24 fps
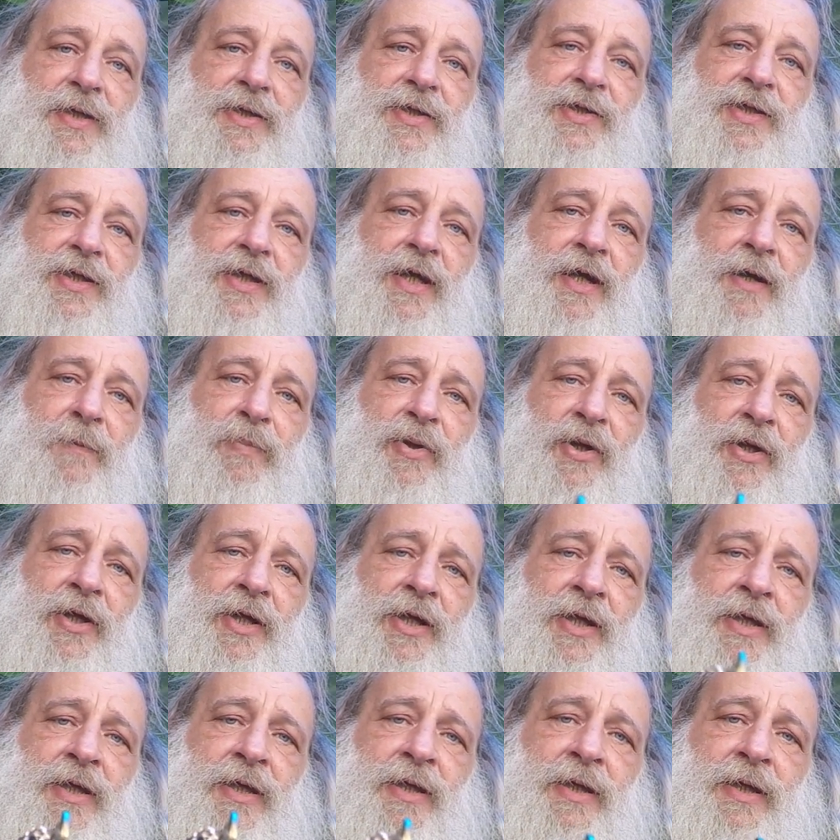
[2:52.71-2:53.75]
See how
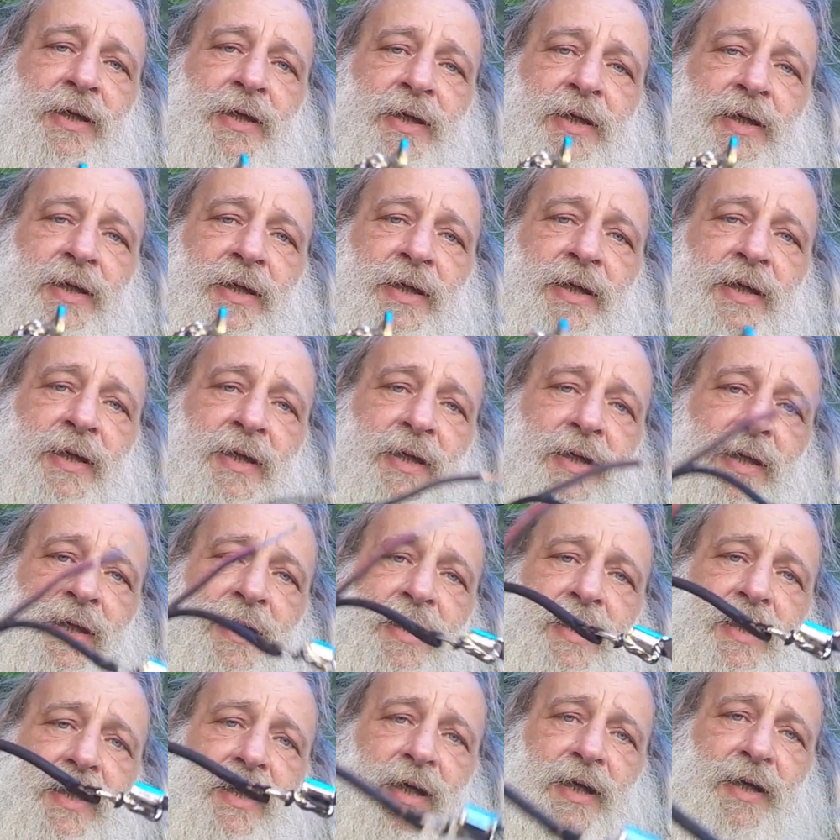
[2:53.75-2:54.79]
pretty?
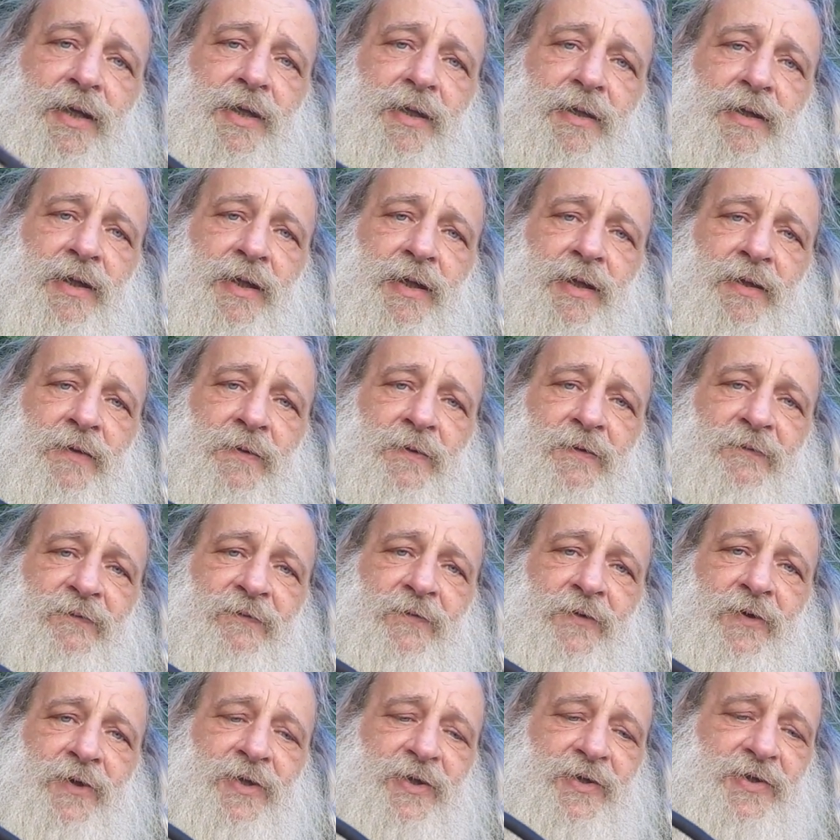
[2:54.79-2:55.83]
I'll do another one
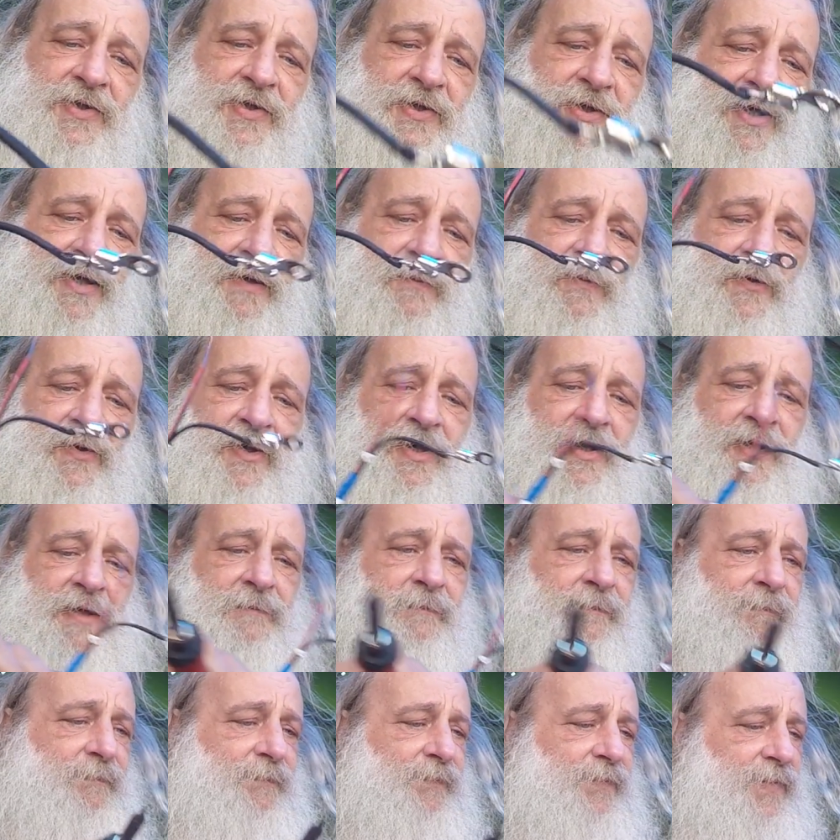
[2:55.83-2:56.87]
for you the same way,
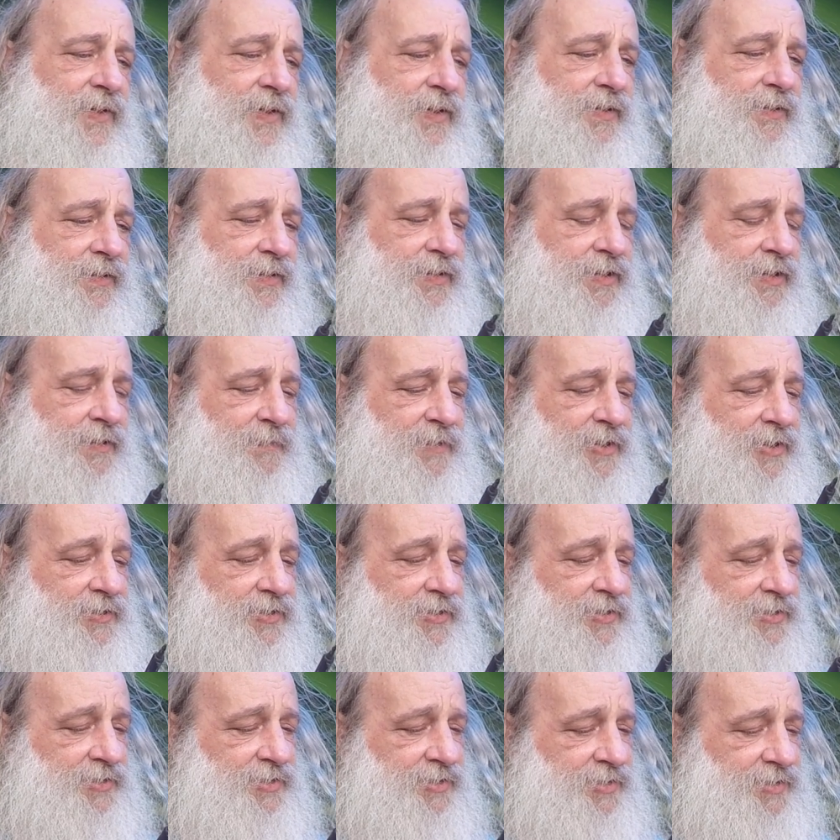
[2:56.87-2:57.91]
and it'll come out
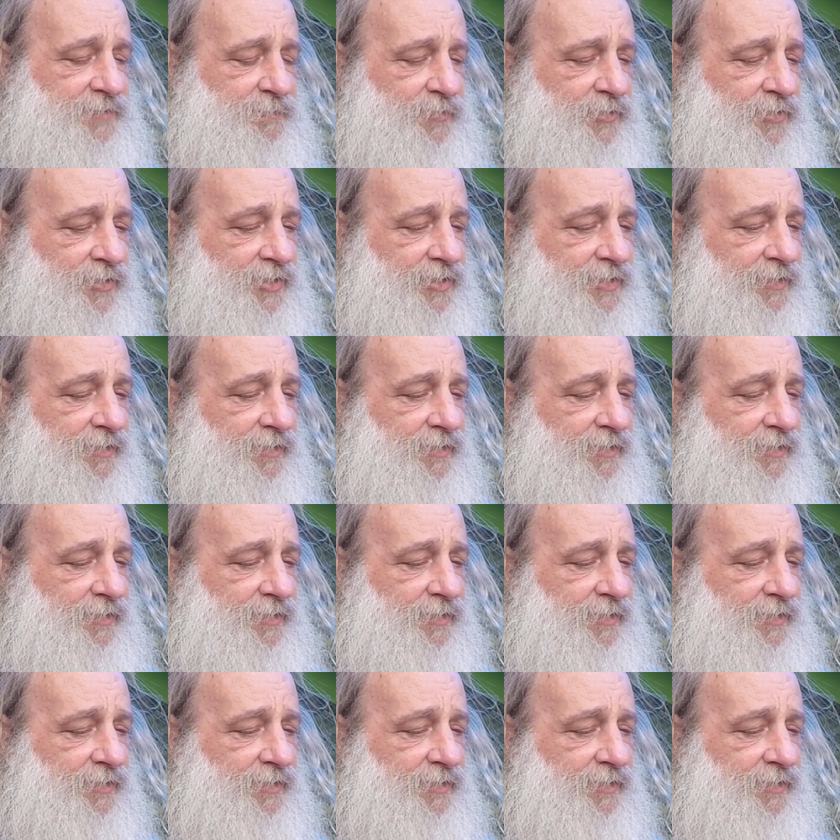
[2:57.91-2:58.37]
just as pretty.